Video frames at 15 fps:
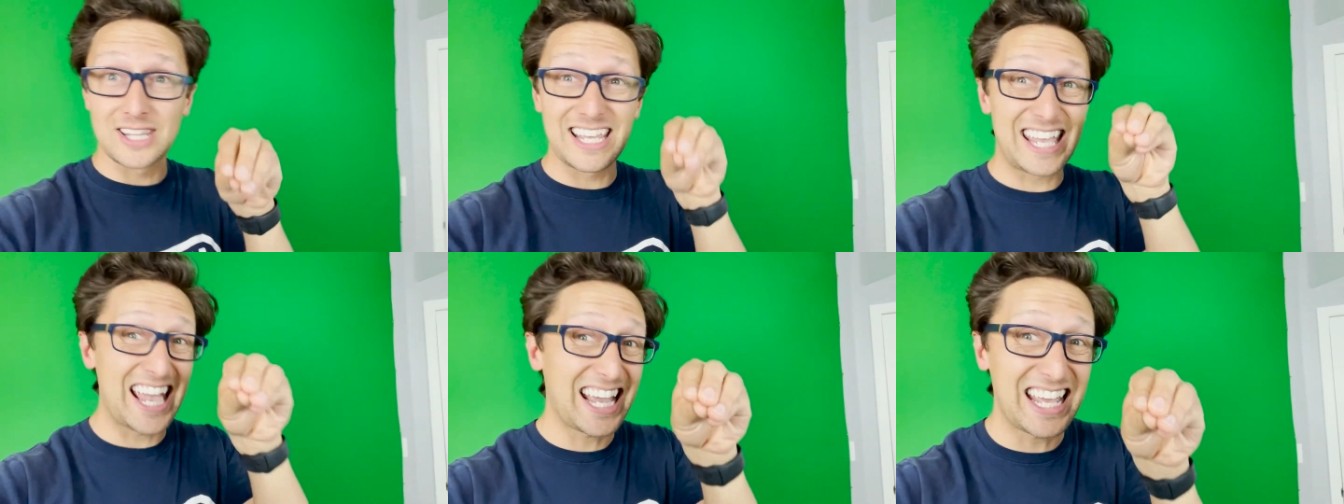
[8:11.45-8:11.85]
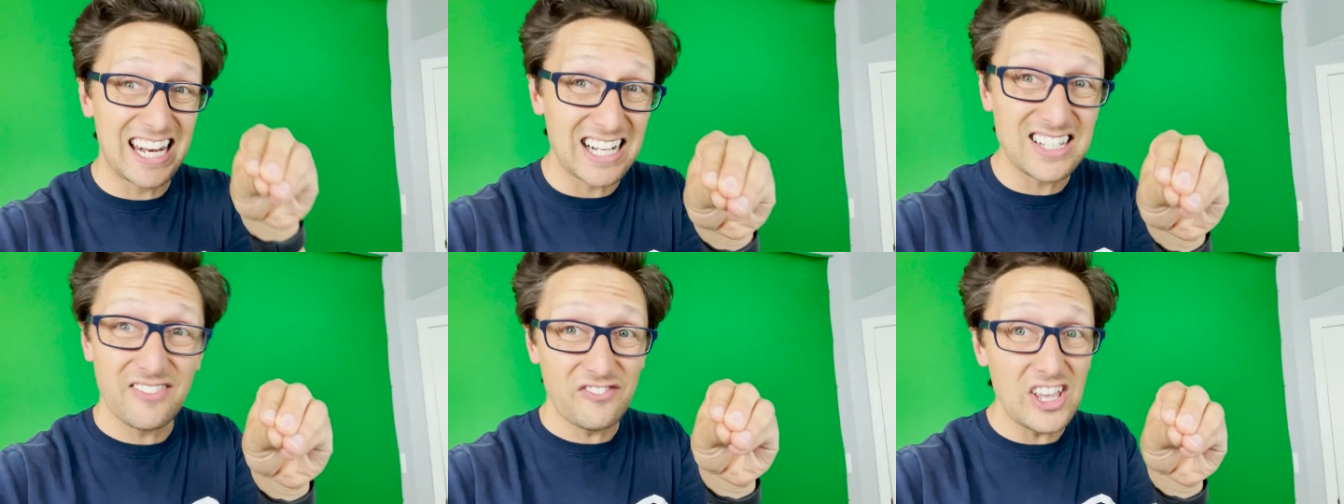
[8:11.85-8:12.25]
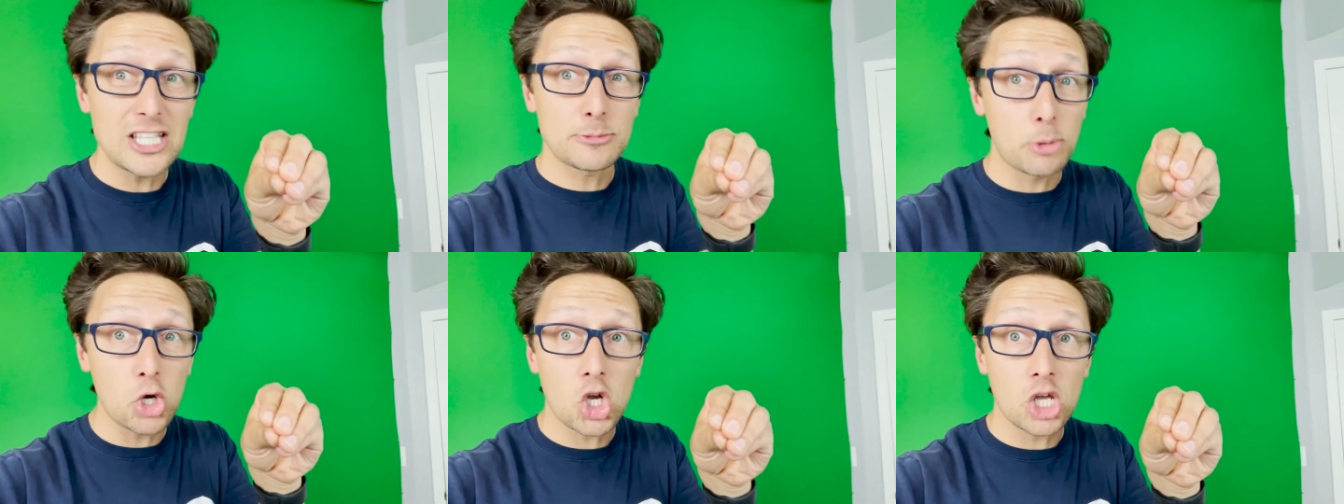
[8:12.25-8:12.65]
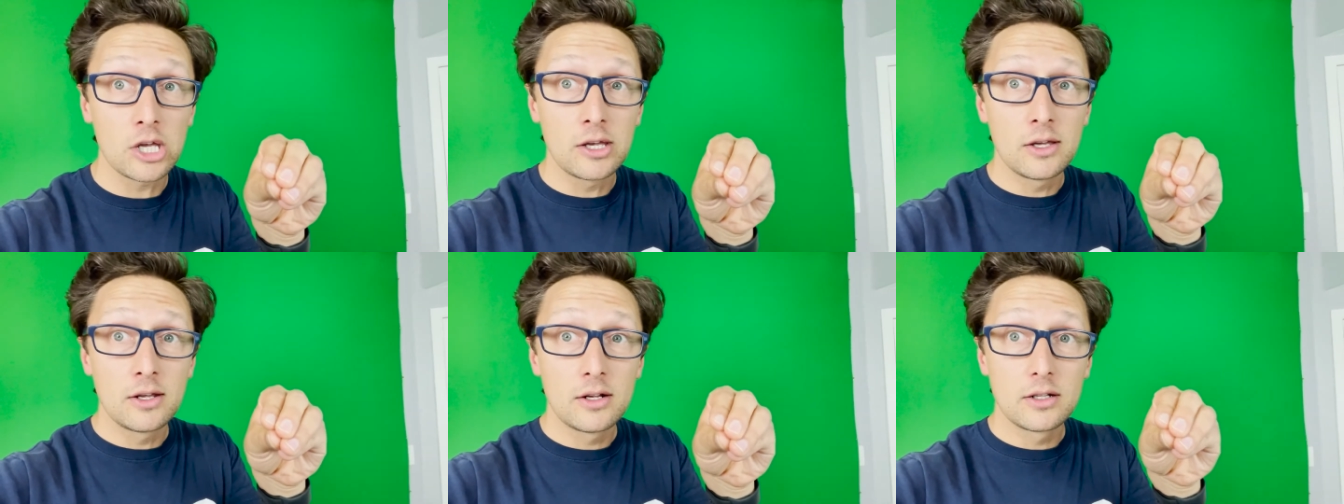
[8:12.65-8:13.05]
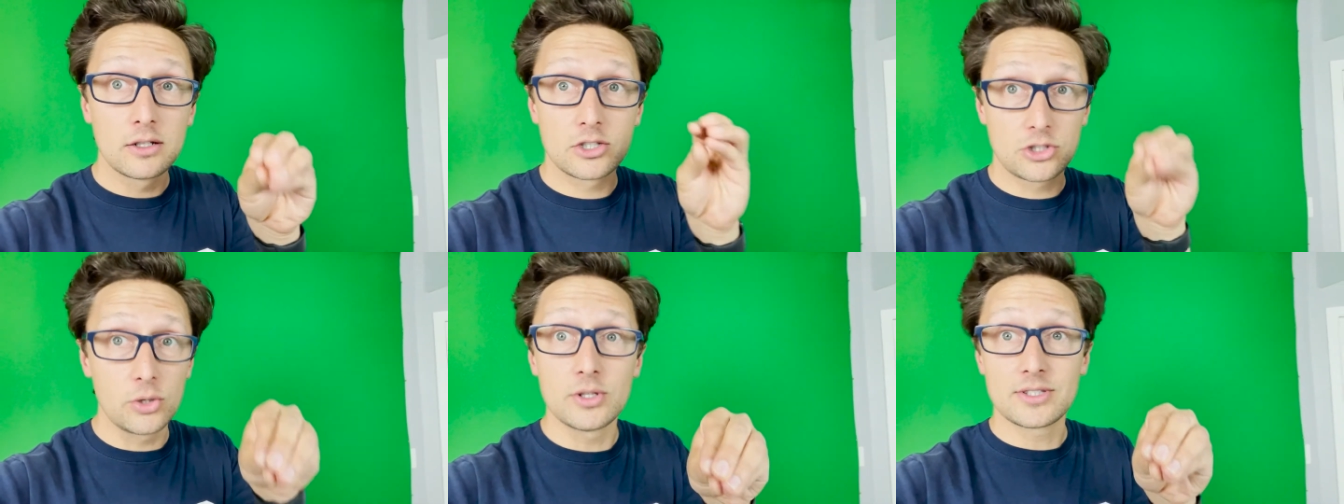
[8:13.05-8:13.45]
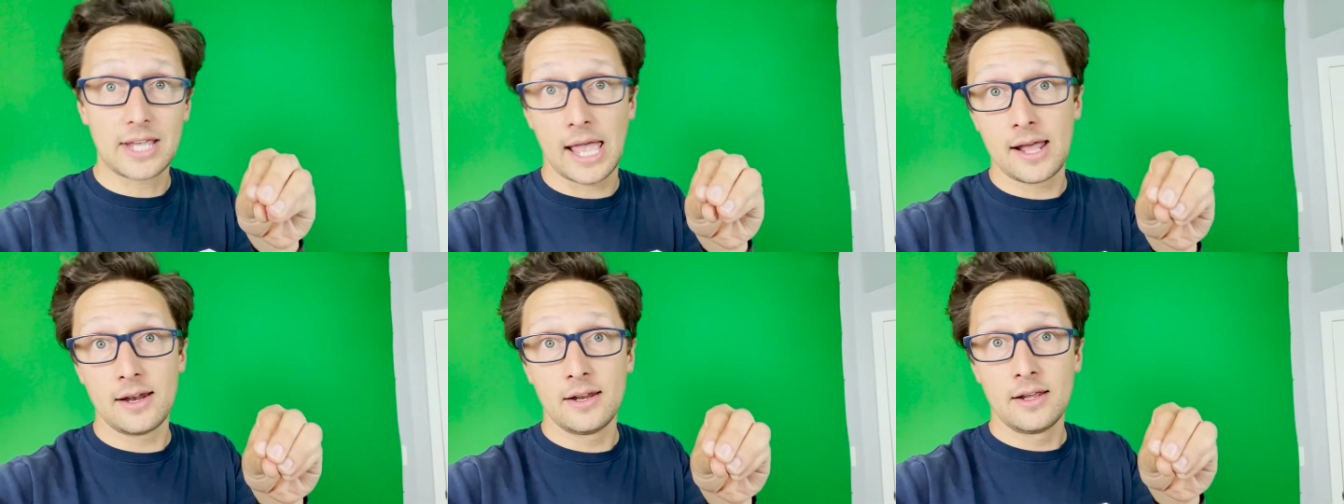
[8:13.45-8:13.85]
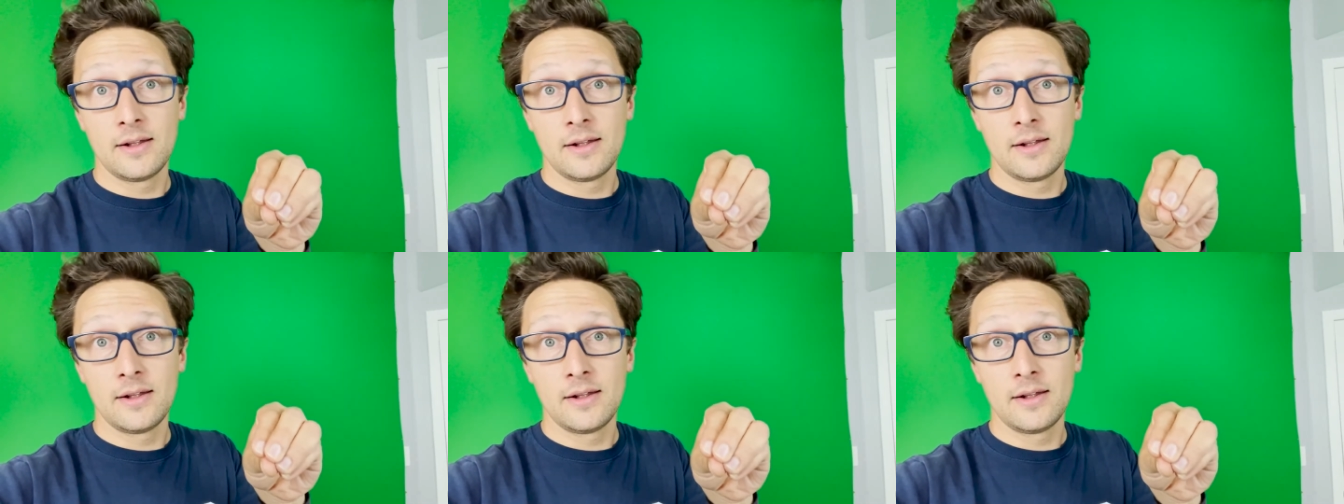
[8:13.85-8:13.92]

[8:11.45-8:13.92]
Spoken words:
They can't connect to Facebook. The students can't.